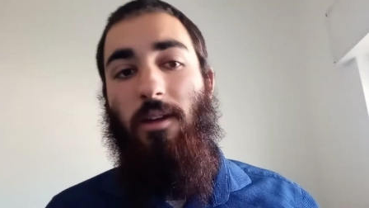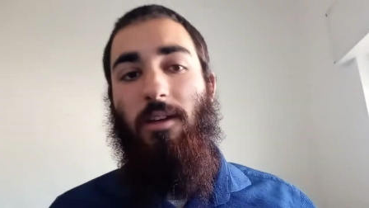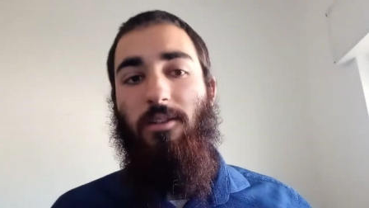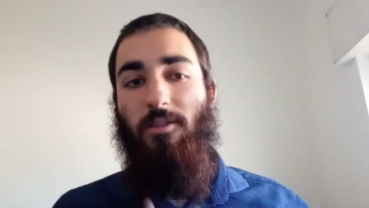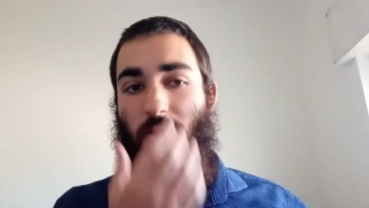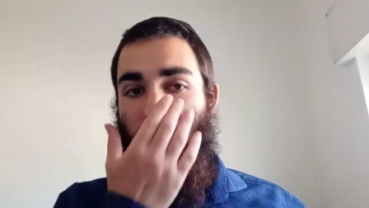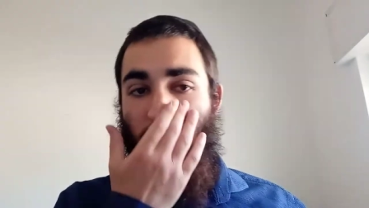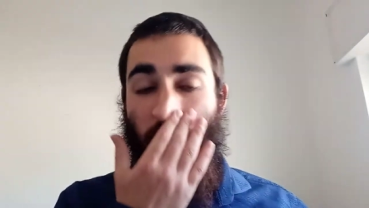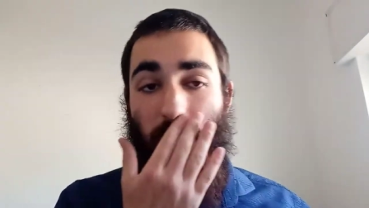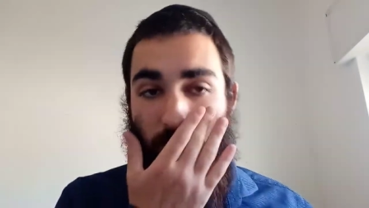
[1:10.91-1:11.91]
And it is
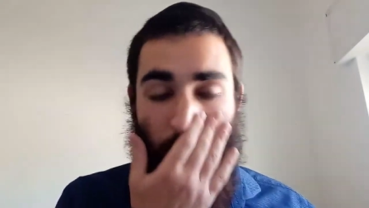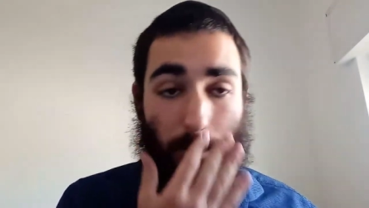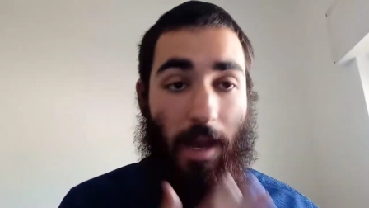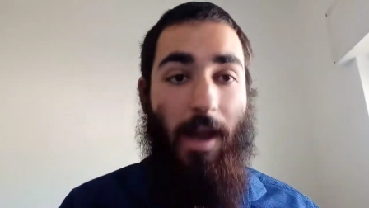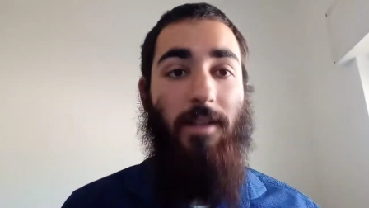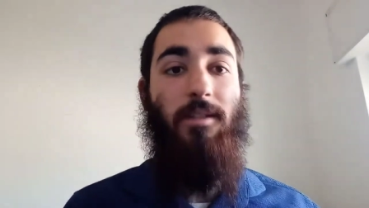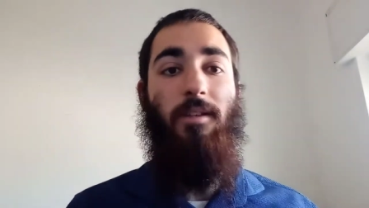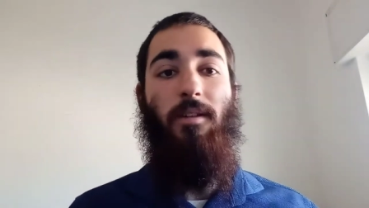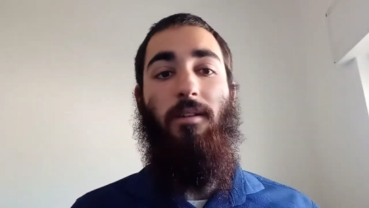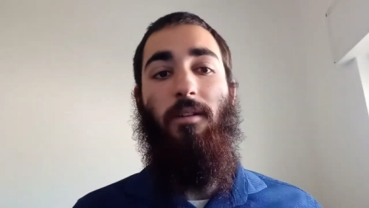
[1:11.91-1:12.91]
also the
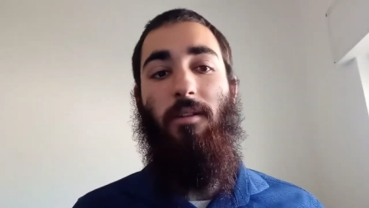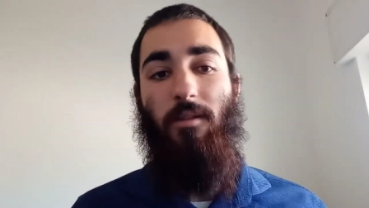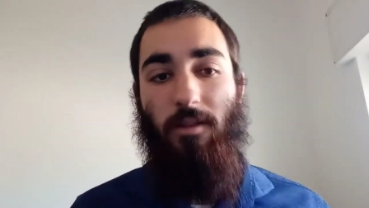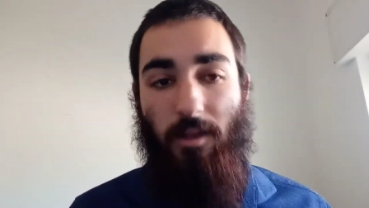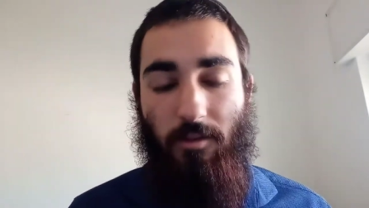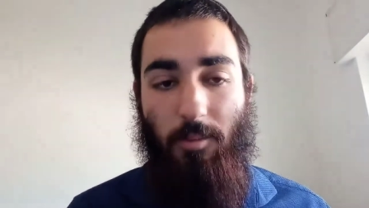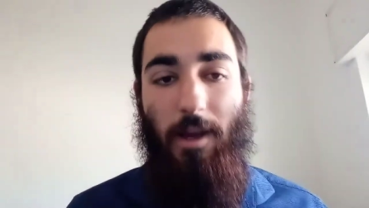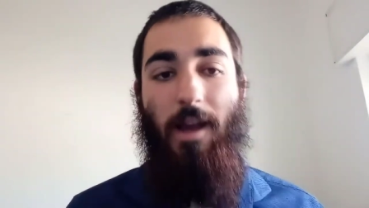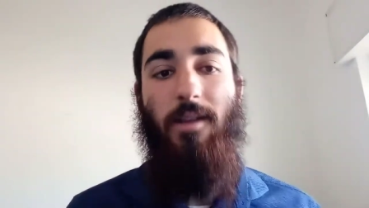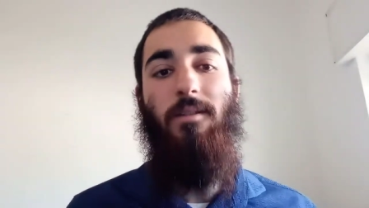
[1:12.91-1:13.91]
passing, the day of the
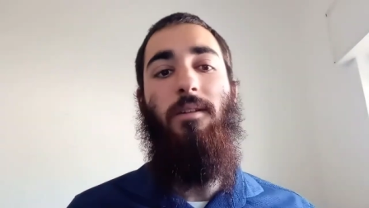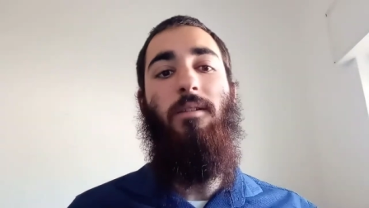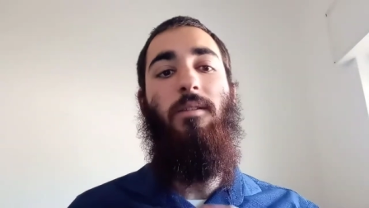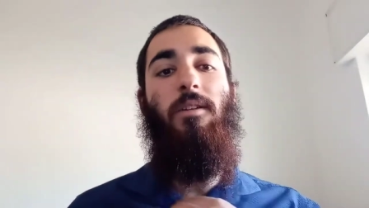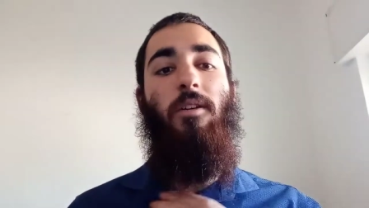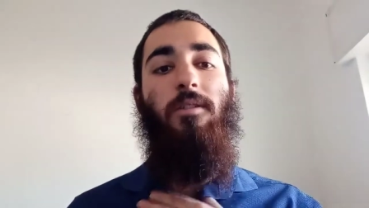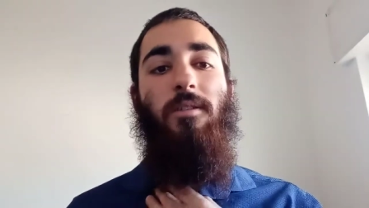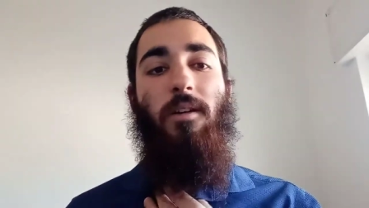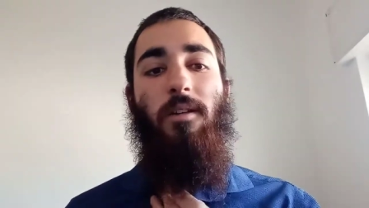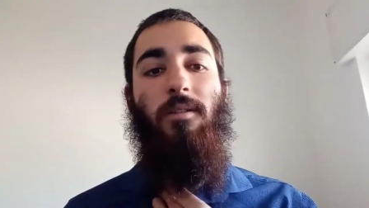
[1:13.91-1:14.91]
passing, the
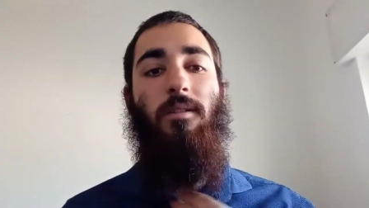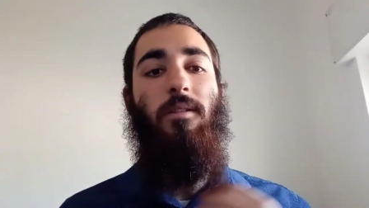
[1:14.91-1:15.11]
yahrzeit,